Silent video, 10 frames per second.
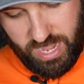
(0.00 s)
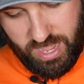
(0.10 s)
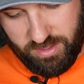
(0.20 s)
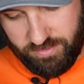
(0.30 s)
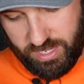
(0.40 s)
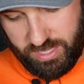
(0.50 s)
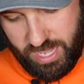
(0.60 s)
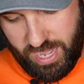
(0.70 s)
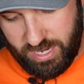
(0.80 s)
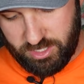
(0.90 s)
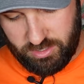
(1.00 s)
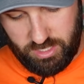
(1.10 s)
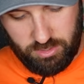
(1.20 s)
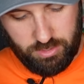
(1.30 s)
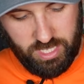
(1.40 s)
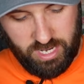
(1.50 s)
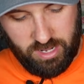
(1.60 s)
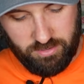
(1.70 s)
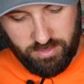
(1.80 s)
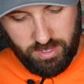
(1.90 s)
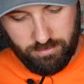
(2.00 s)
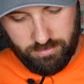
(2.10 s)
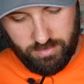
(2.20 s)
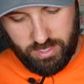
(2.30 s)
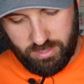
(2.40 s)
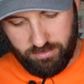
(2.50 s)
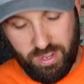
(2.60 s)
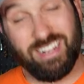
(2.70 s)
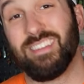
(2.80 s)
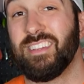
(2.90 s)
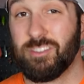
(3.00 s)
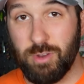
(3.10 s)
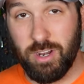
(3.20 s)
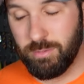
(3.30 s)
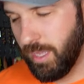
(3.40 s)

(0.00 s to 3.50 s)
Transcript: have and the action that you get out of them and the fact that they straight up